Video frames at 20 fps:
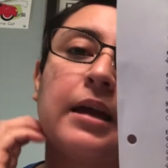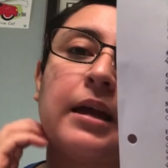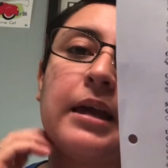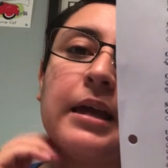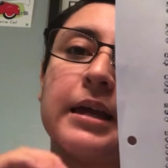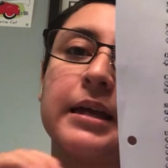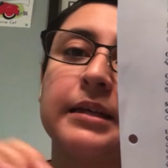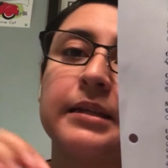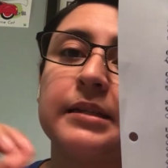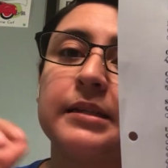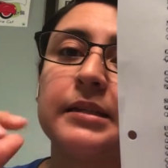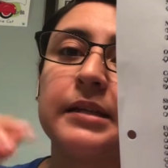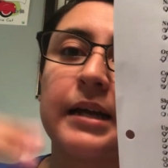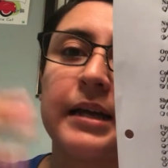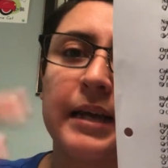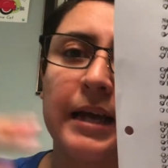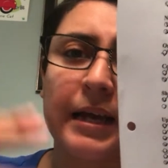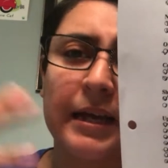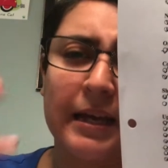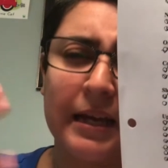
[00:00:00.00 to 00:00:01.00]
And
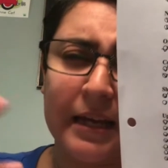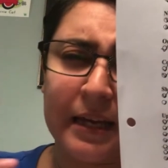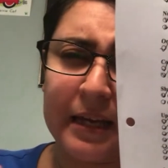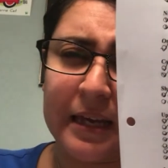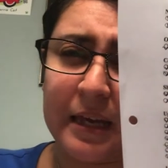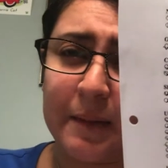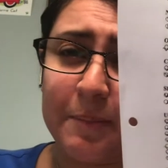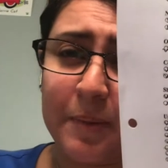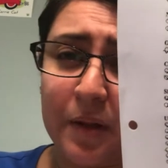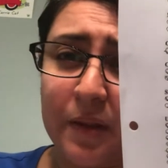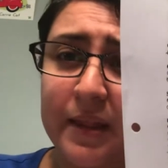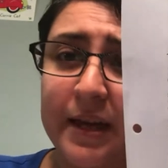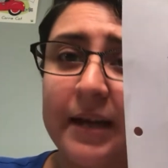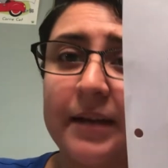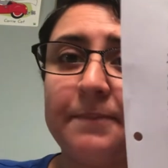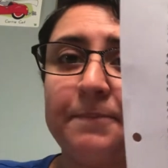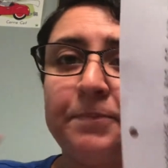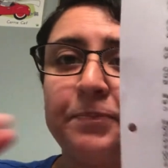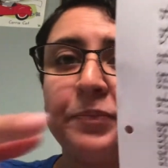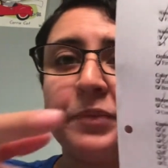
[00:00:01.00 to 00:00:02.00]
I keep all
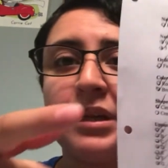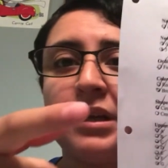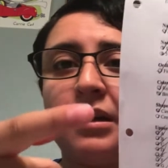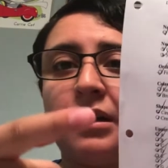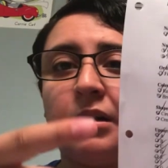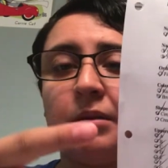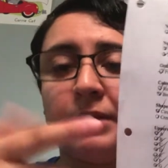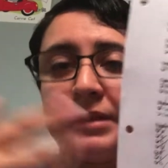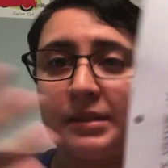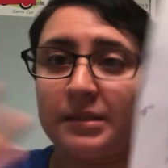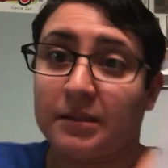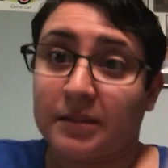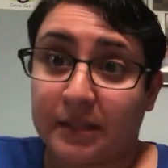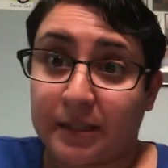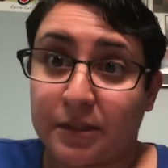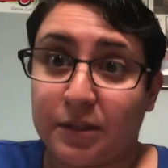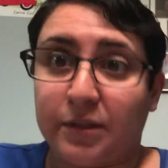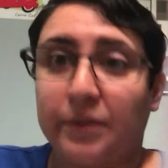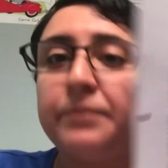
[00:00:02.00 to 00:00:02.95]
that because it says